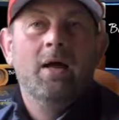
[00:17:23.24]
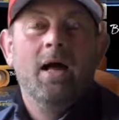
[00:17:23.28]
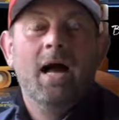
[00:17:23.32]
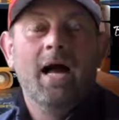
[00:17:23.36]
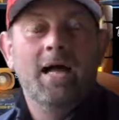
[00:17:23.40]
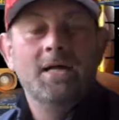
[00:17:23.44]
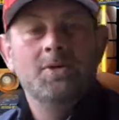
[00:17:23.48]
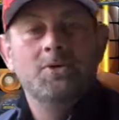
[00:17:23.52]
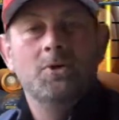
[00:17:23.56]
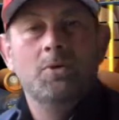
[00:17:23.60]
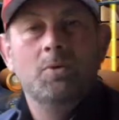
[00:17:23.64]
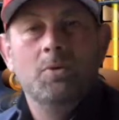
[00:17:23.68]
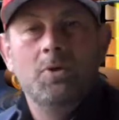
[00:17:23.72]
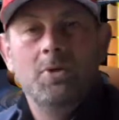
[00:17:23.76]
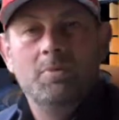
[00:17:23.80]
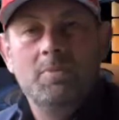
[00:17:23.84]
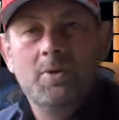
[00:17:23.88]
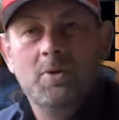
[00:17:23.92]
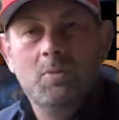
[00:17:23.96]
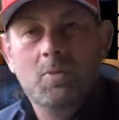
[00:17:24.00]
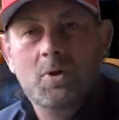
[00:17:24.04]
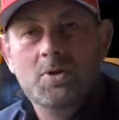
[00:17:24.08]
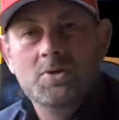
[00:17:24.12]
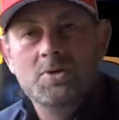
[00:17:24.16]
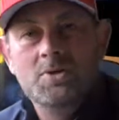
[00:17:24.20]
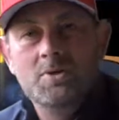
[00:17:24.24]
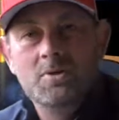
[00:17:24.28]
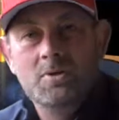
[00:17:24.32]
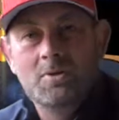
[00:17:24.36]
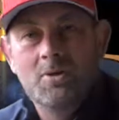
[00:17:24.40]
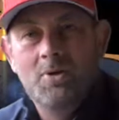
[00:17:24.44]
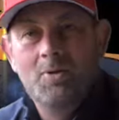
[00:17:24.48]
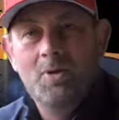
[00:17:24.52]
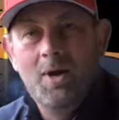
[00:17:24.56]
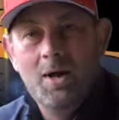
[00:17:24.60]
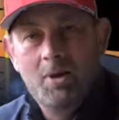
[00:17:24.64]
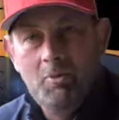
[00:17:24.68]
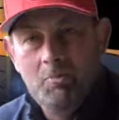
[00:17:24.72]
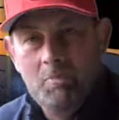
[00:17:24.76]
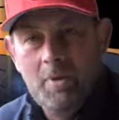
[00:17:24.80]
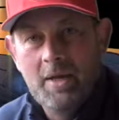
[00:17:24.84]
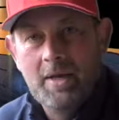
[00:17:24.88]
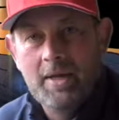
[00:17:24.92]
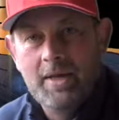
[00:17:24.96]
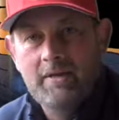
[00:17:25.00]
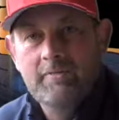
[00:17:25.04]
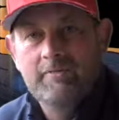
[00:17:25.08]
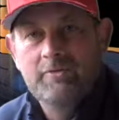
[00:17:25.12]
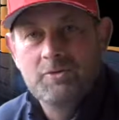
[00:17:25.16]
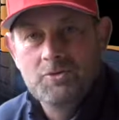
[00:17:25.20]
I don't want to be one to go out
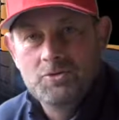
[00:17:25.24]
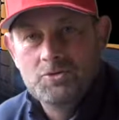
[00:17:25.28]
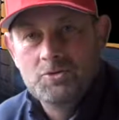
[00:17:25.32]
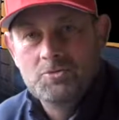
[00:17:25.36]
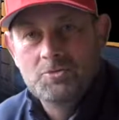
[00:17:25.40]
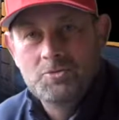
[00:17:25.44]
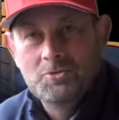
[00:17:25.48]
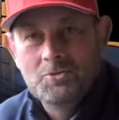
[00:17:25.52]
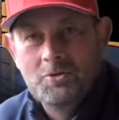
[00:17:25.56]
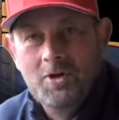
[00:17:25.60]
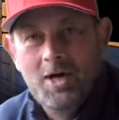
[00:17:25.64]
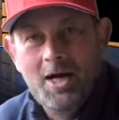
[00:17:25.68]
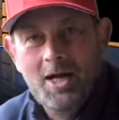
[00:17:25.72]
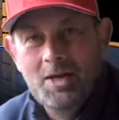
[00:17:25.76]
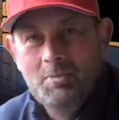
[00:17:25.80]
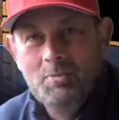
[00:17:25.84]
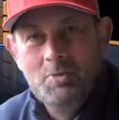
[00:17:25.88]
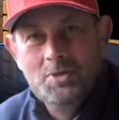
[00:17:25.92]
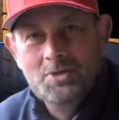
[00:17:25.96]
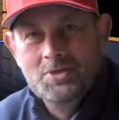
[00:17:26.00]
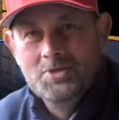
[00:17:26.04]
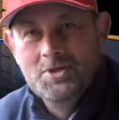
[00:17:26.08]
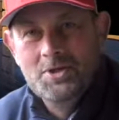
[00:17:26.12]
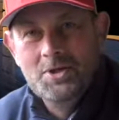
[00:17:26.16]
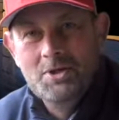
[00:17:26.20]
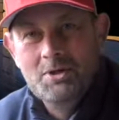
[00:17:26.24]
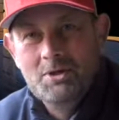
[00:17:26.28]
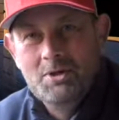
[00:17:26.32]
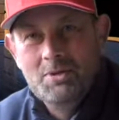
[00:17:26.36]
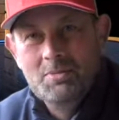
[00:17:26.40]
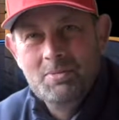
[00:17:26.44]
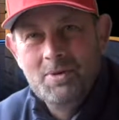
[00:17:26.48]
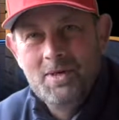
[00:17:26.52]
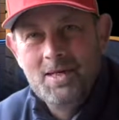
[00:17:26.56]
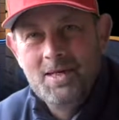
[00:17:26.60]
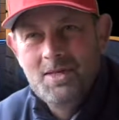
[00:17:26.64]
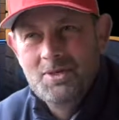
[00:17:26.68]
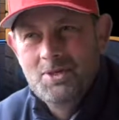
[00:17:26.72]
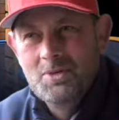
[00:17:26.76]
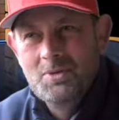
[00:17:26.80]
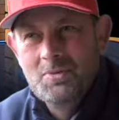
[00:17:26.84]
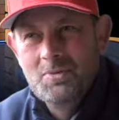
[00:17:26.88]
begging for subscribers, you know what I mean?